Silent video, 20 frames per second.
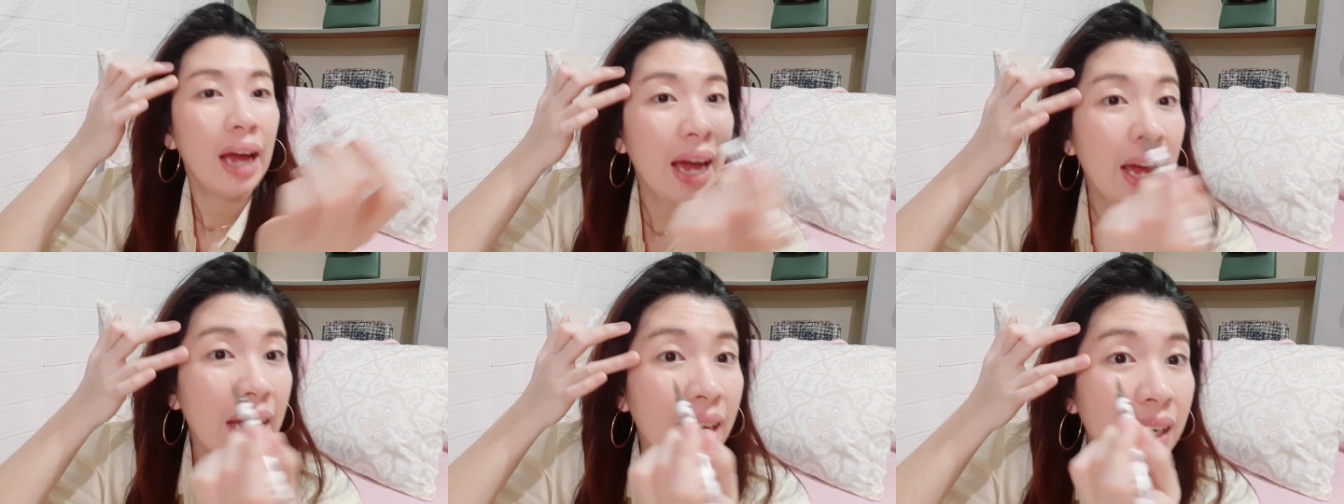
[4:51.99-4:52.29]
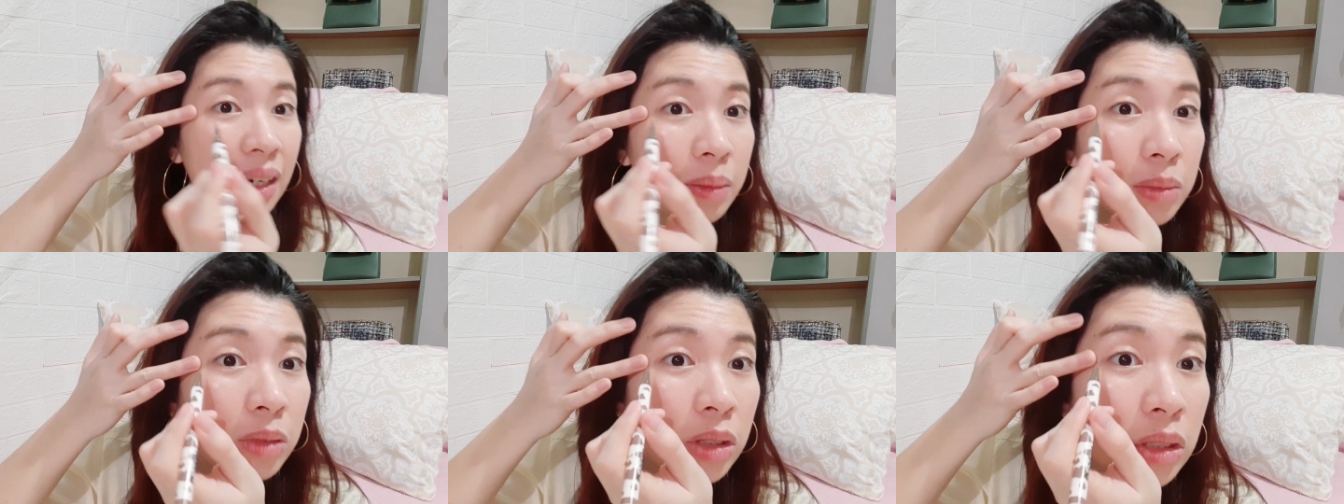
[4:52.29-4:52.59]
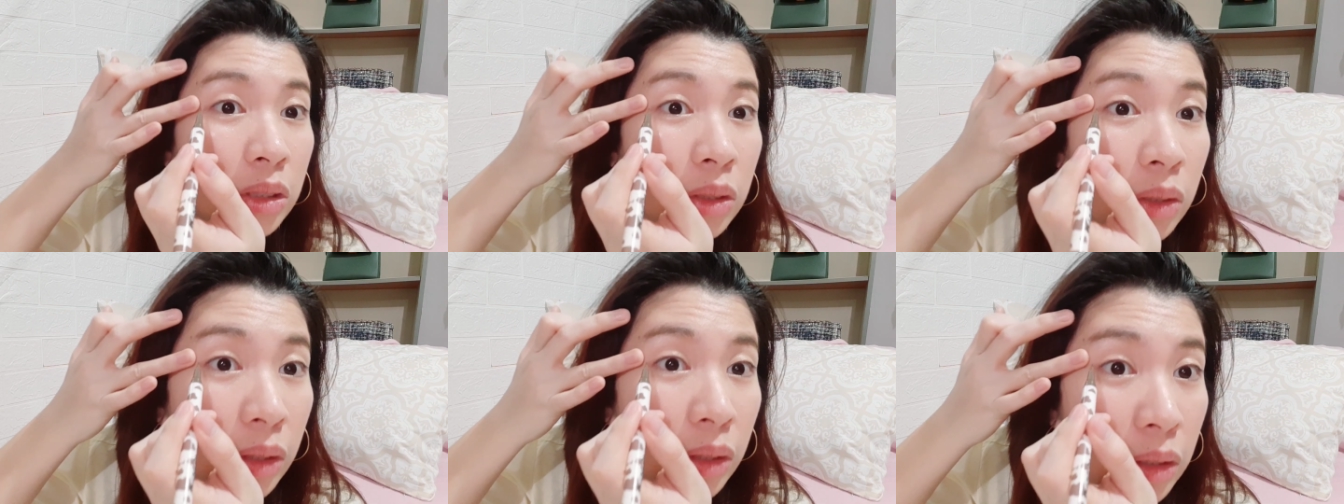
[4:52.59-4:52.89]
And I'm
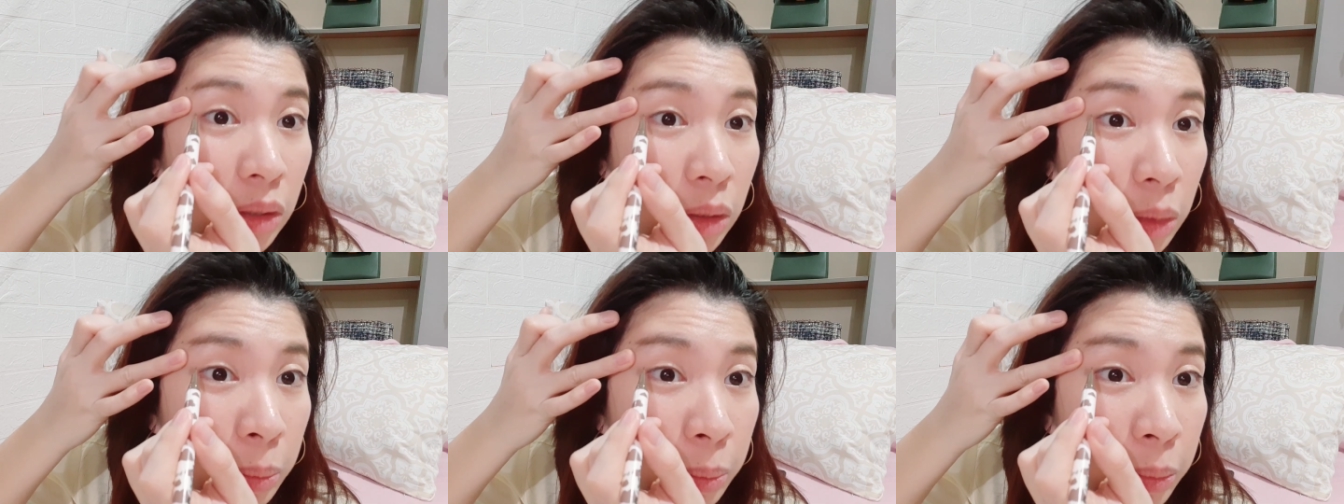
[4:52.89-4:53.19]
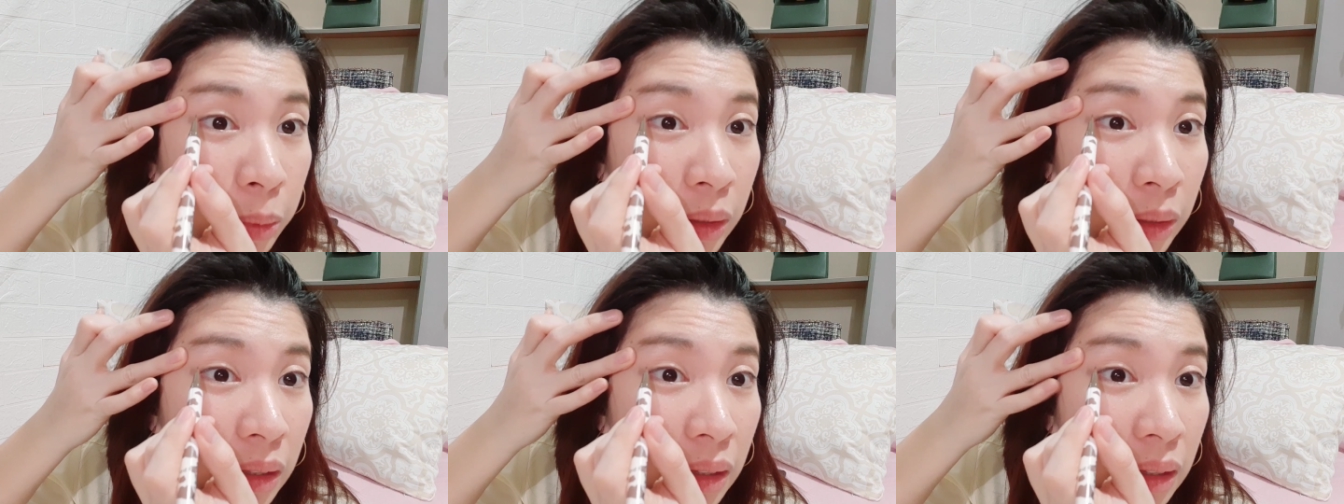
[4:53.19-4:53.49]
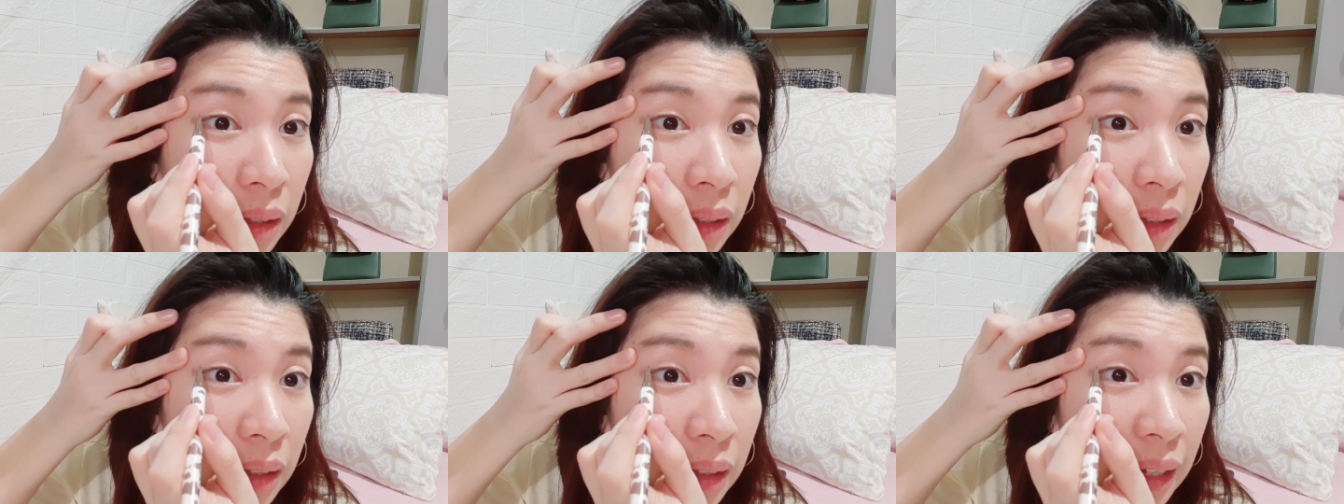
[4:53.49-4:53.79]
just going to put
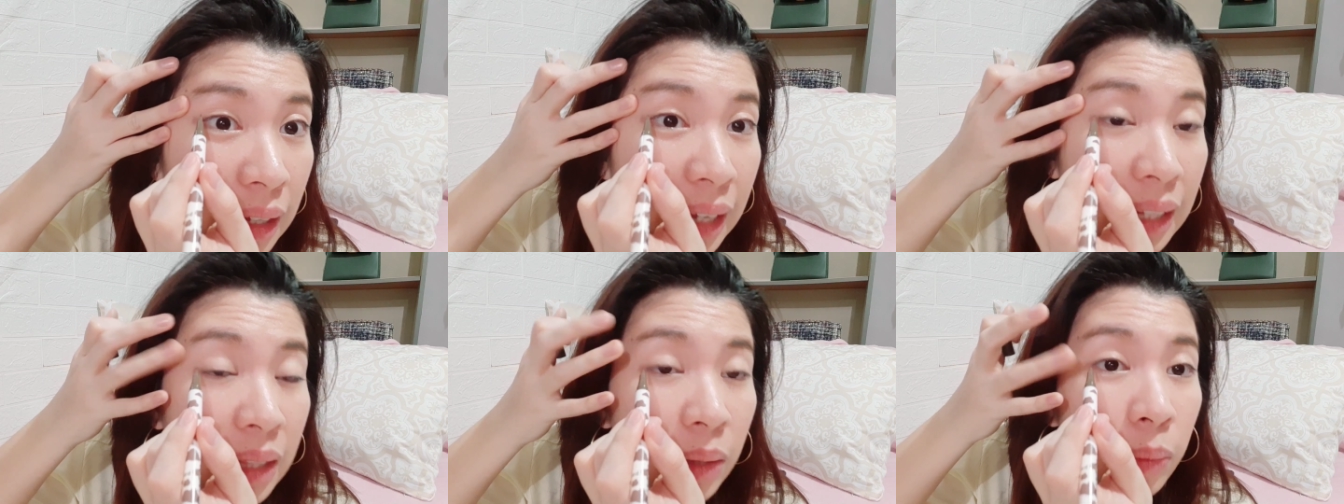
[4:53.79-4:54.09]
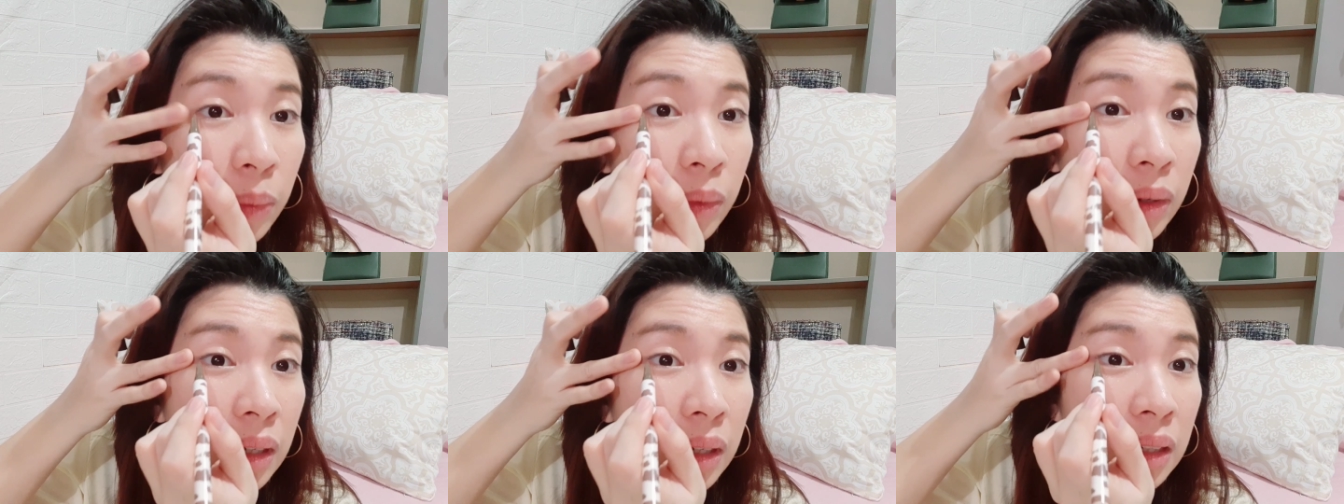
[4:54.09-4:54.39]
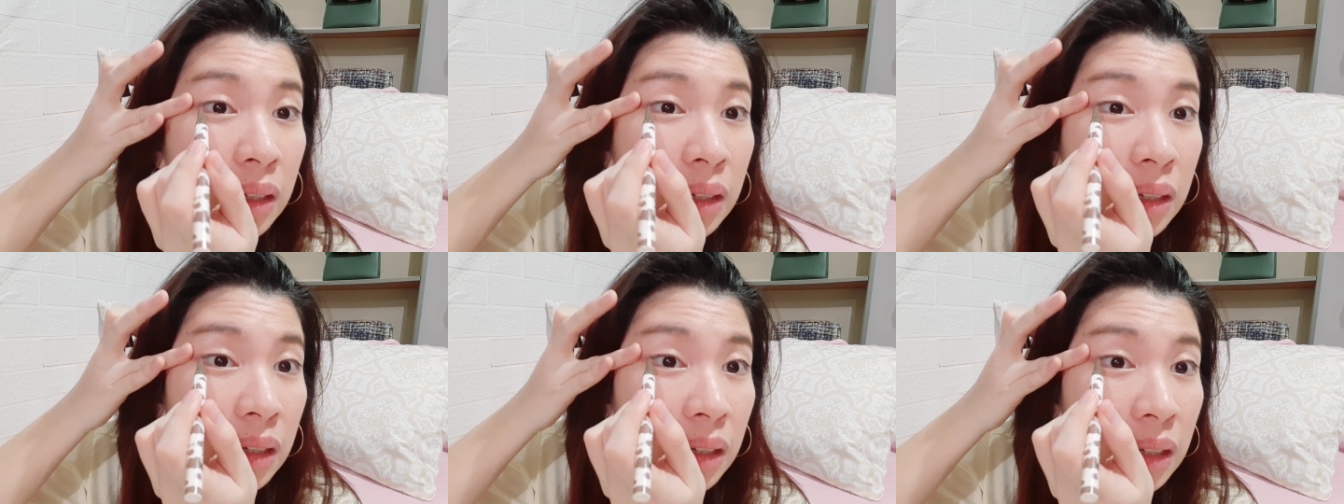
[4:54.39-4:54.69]
that
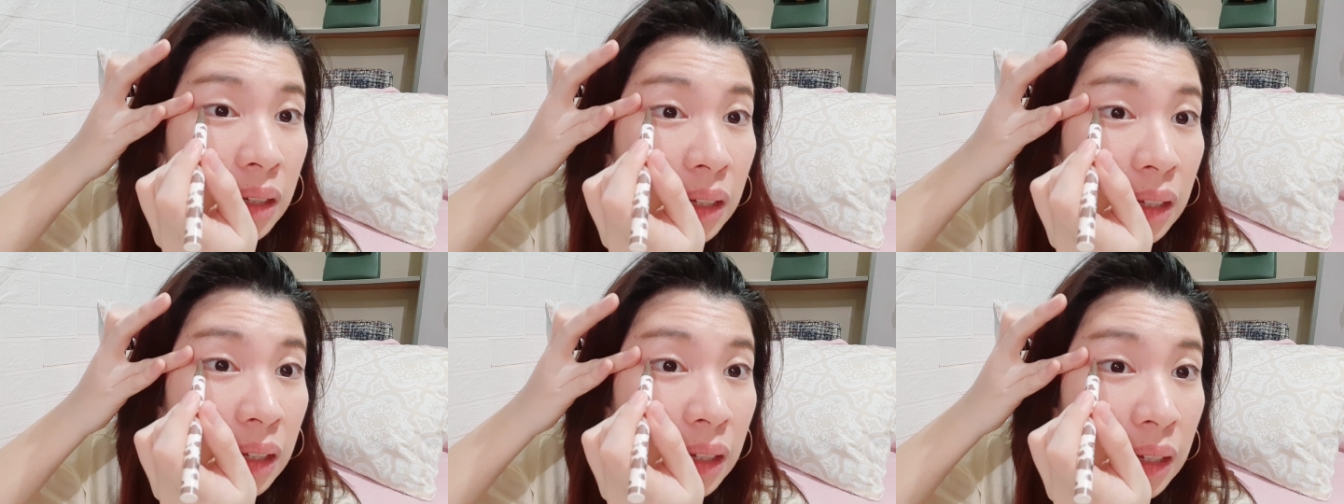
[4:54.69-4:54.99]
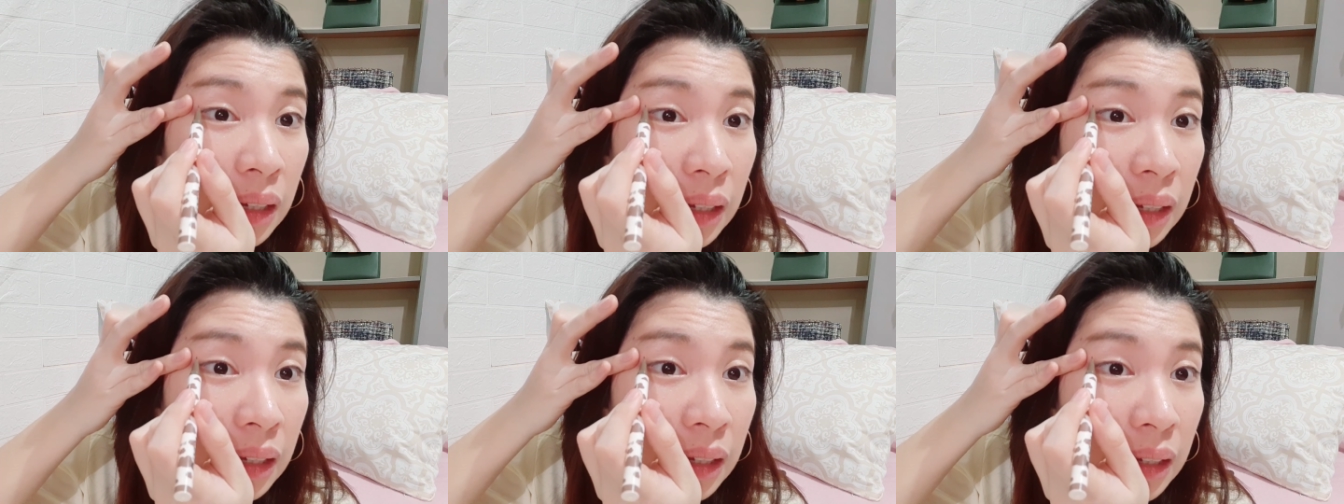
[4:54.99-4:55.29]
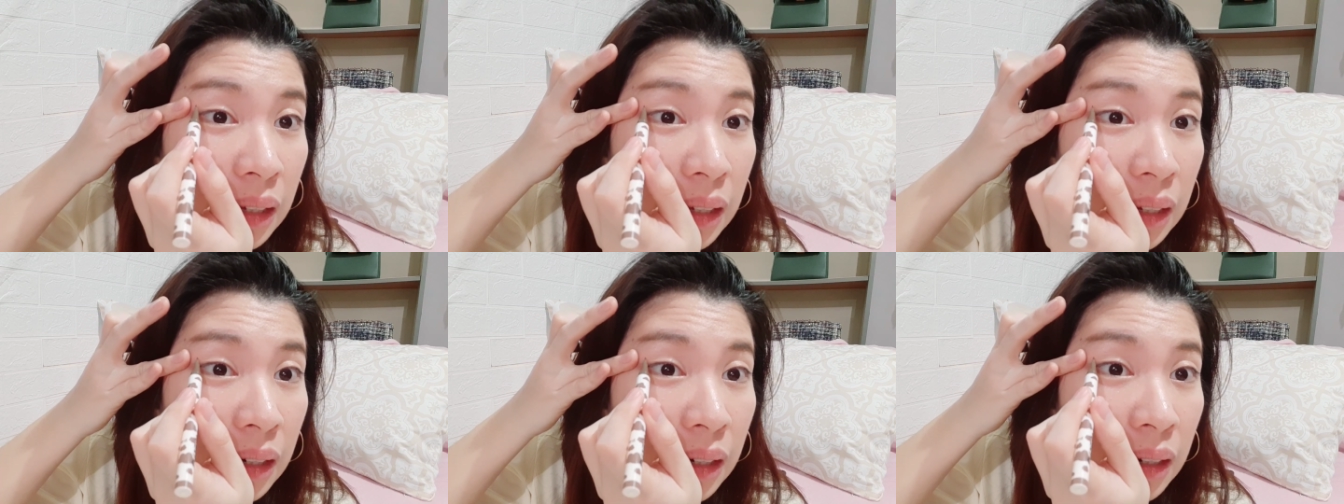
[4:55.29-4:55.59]
one
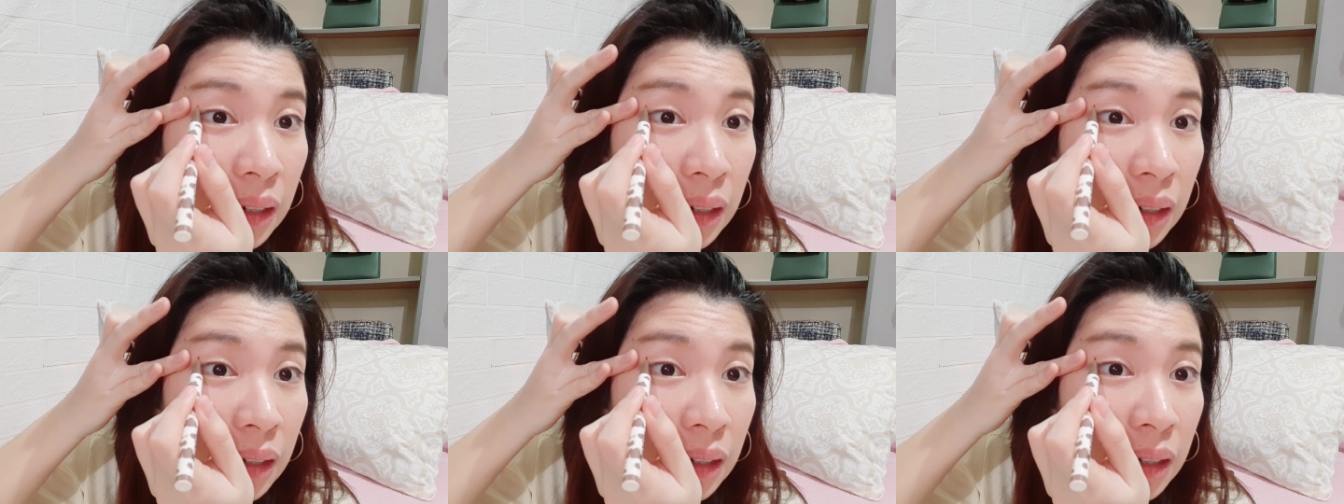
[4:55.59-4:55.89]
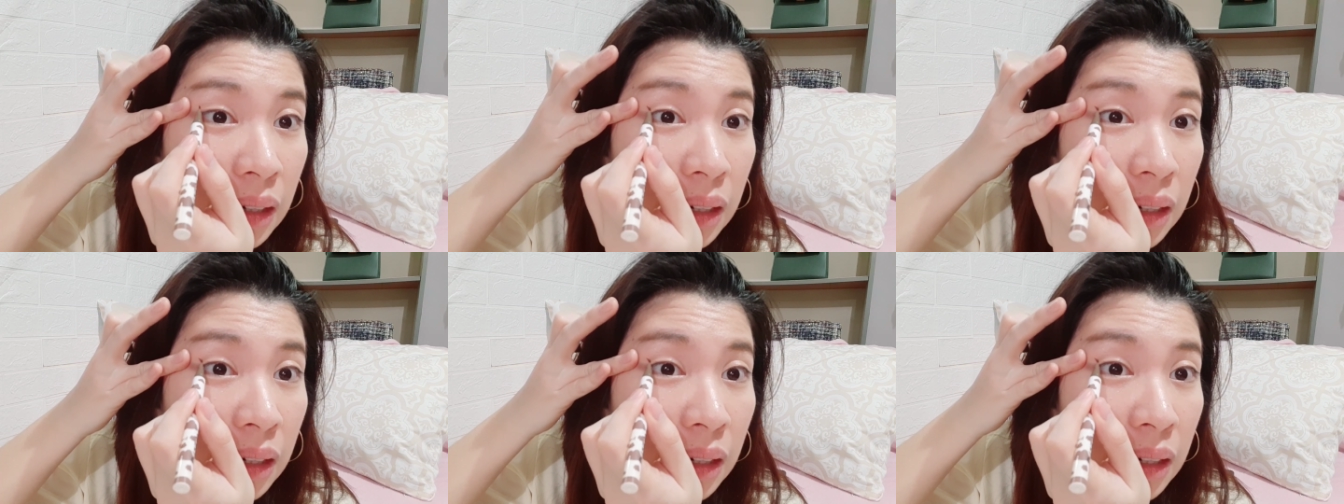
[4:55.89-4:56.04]
here